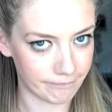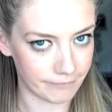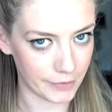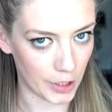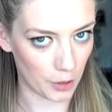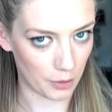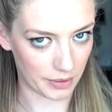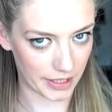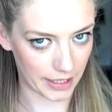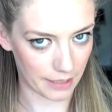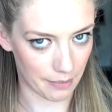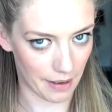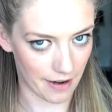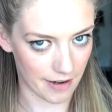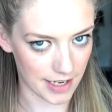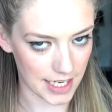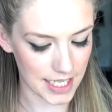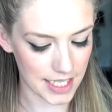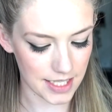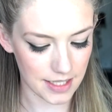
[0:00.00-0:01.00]
Nobody
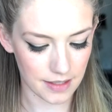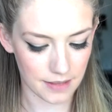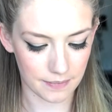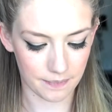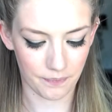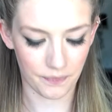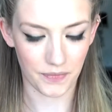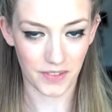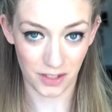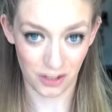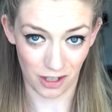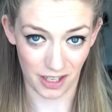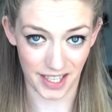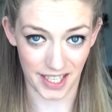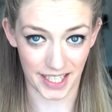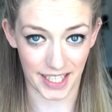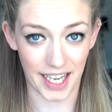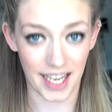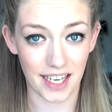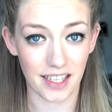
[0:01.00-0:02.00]
apparently. Let's try that
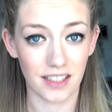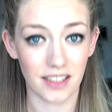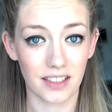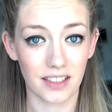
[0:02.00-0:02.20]
again.